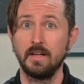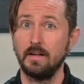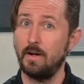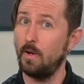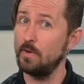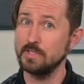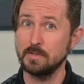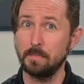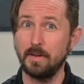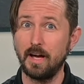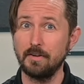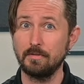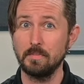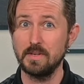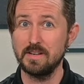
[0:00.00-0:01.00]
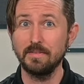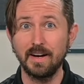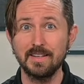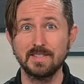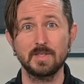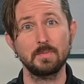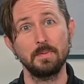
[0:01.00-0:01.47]
all supplied from the
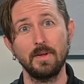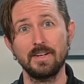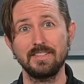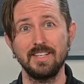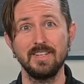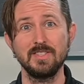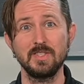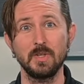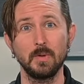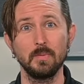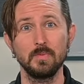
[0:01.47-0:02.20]
device it's plugged into.